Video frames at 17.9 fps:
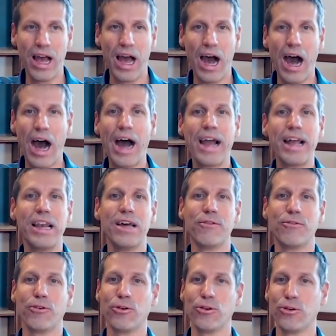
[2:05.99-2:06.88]

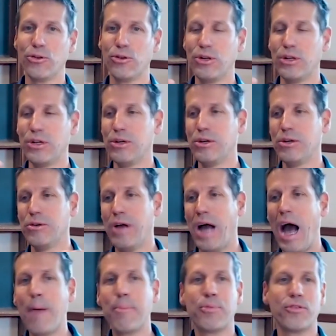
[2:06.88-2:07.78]
high-level
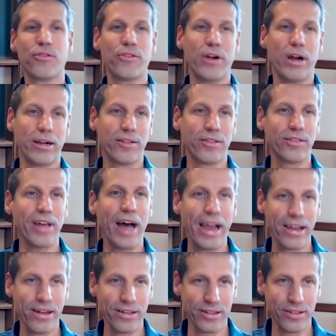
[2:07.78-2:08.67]
abstract
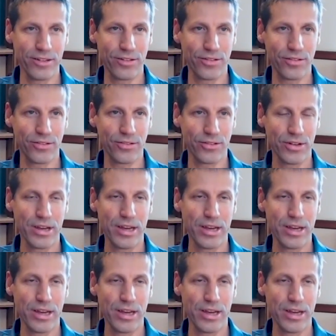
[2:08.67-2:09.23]
science,